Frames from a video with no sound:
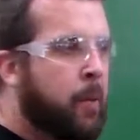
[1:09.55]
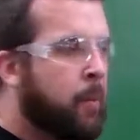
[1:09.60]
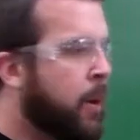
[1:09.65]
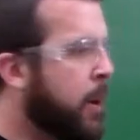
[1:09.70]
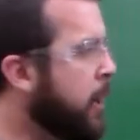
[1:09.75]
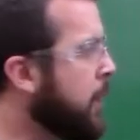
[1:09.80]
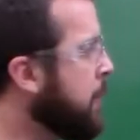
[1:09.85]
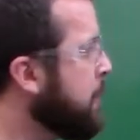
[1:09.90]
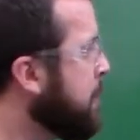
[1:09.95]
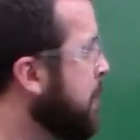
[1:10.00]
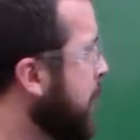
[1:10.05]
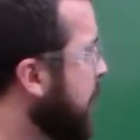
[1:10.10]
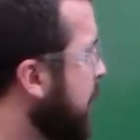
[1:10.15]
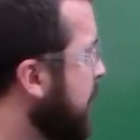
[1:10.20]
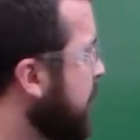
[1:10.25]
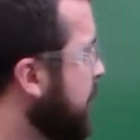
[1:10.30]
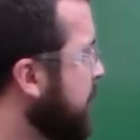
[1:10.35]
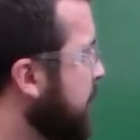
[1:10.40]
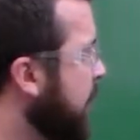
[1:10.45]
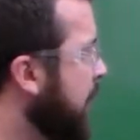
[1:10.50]
Well,
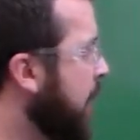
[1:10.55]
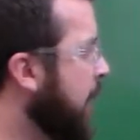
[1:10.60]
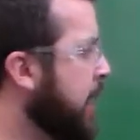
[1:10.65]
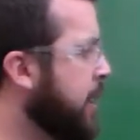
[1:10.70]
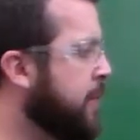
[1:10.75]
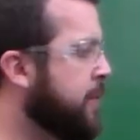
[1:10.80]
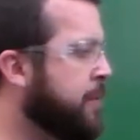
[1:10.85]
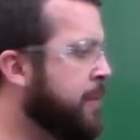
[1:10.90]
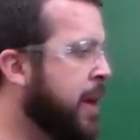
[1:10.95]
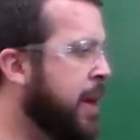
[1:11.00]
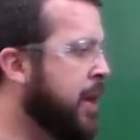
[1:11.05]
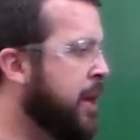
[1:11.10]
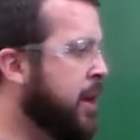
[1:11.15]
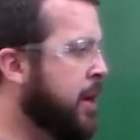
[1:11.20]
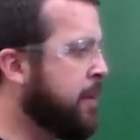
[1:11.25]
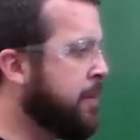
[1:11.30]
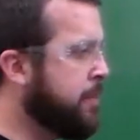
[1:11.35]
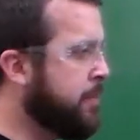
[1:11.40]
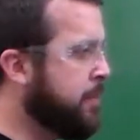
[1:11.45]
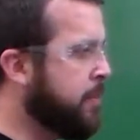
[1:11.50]
I've made
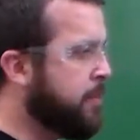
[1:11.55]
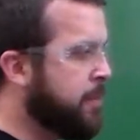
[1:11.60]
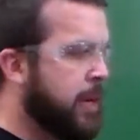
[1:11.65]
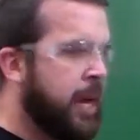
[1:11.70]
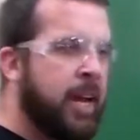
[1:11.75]
a